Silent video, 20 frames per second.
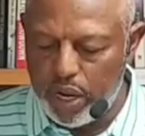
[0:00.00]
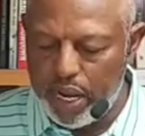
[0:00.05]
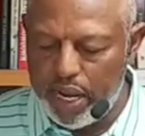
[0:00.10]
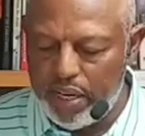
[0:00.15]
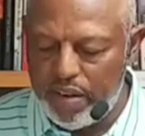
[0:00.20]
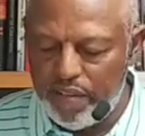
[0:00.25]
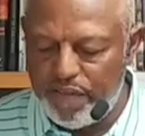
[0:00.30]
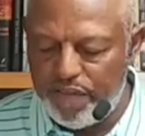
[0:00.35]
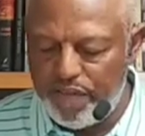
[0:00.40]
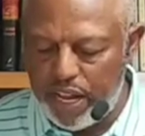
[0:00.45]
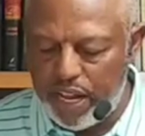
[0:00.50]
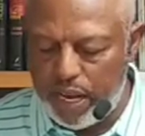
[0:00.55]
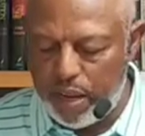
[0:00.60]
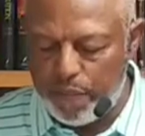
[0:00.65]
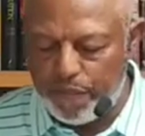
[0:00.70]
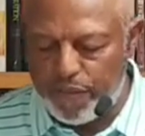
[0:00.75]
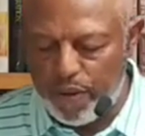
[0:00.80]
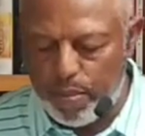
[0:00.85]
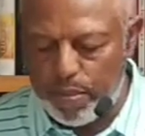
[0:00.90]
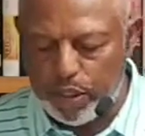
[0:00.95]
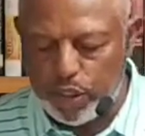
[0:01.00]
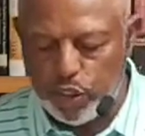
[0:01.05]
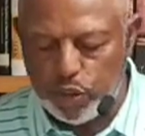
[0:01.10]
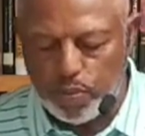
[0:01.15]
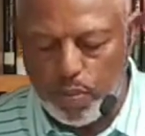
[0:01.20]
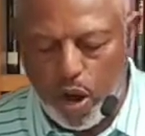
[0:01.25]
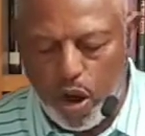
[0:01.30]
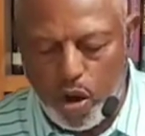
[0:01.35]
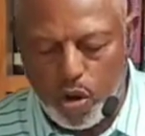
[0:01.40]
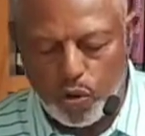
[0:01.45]
and developed from a
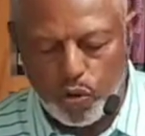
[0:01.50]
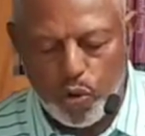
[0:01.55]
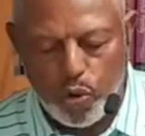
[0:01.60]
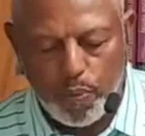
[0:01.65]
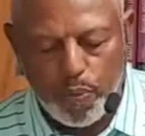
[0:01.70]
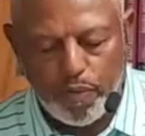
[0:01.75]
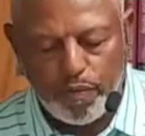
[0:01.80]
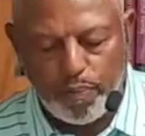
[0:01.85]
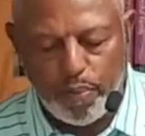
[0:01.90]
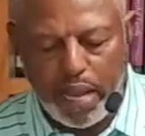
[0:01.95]
small group of